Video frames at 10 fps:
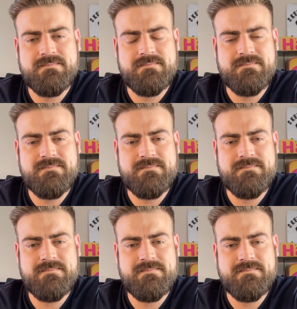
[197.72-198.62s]

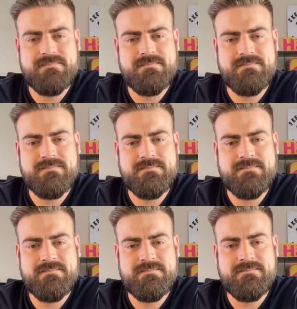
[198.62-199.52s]

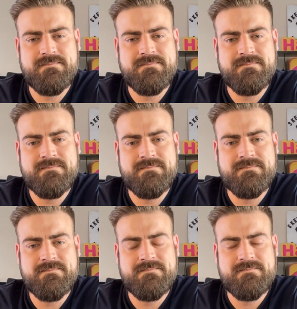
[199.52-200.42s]

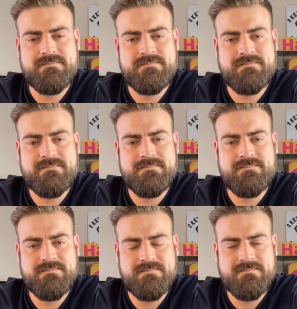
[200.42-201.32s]

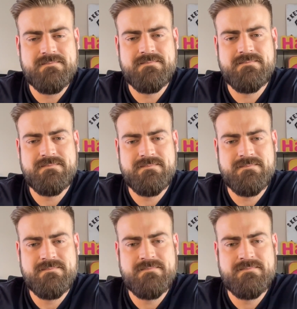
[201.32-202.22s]

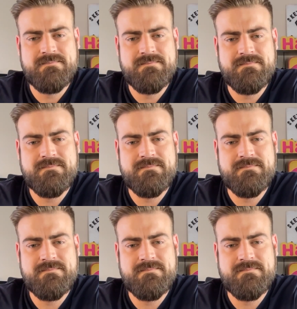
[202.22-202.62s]
The person shown says nothing.